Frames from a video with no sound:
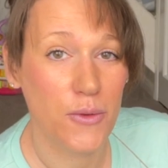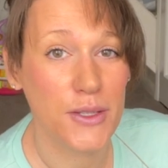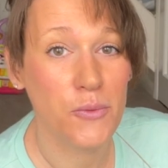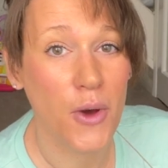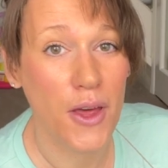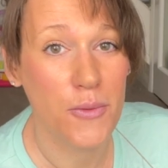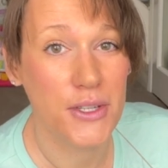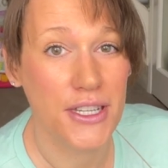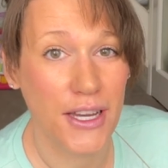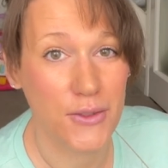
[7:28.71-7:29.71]
is worth
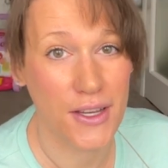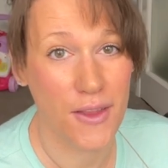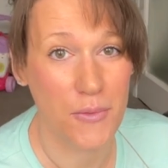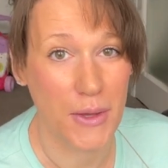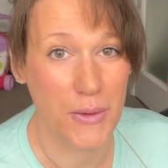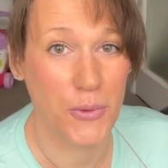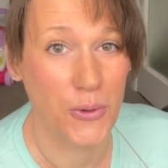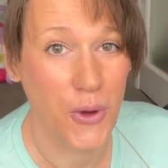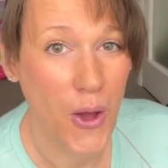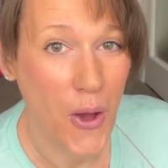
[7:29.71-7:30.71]
pushing out to other
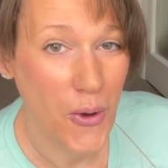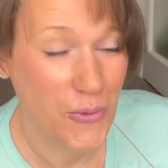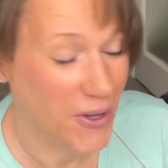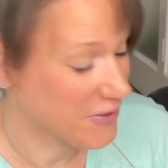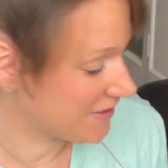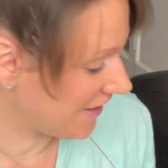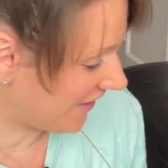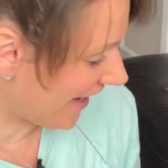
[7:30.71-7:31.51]
people. We'll see you